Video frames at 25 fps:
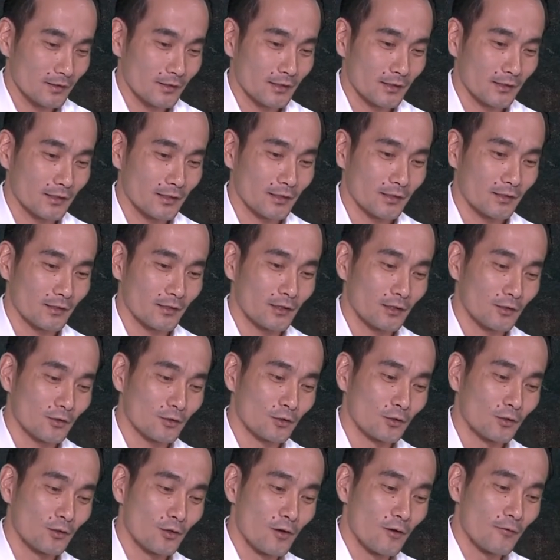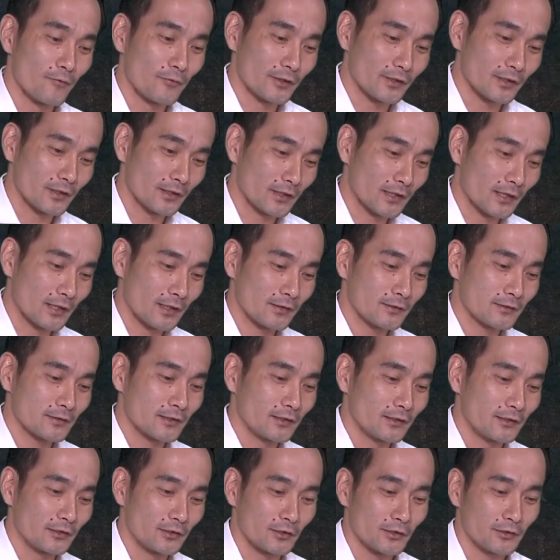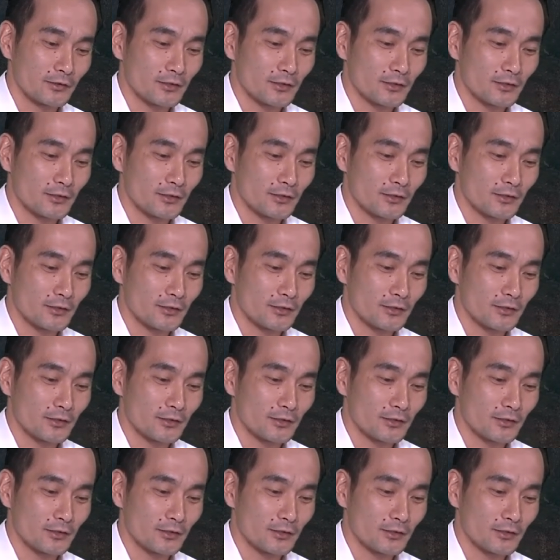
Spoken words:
again, I'll go over it again. Tinning your